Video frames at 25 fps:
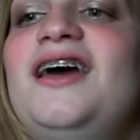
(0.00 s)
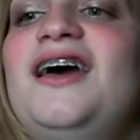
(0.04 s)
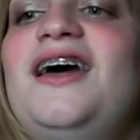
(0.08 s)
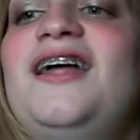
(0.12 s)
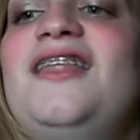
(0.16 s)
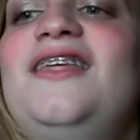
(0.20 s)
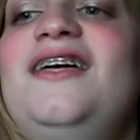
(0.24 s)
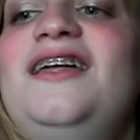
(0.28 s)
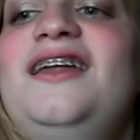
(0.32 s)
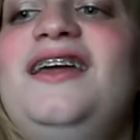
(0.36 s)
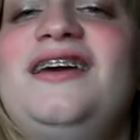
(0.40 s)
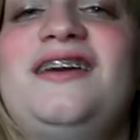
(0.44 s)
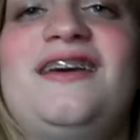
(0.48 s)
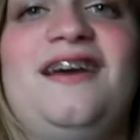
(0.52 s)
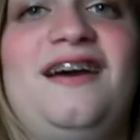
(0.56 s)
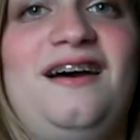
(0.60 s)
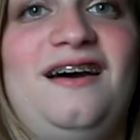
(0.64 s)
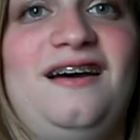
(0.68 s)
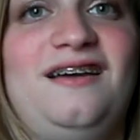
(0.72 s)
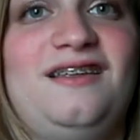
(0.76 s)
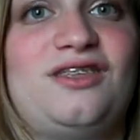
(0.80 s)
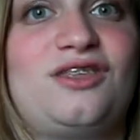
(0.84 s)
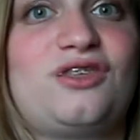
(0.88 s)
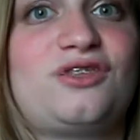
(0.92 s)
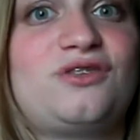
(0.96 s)
And then I
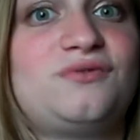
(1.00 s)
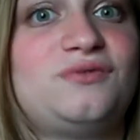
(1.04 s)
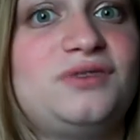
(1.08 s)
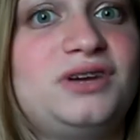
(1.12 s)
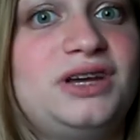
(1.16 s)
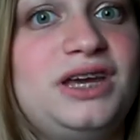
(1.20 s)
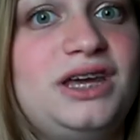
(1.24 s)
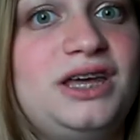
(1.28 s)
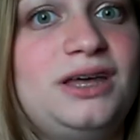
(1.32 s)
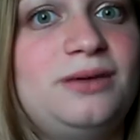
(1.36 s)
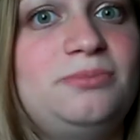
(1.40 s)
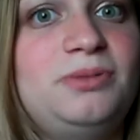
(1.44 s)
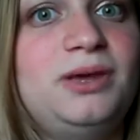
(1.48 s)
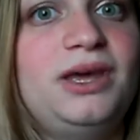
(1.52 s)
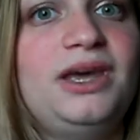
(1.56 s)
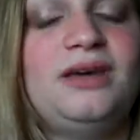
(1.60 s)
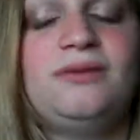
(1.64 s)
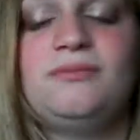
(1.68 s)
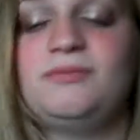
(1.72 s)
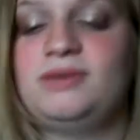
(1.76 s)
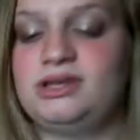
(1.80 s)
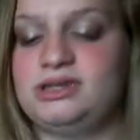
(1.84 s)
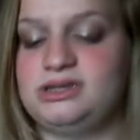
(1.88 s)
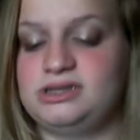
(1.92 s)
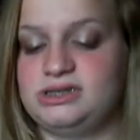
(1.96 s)
got three
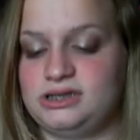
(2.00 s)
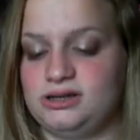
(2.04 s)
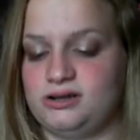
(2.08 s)
pigments.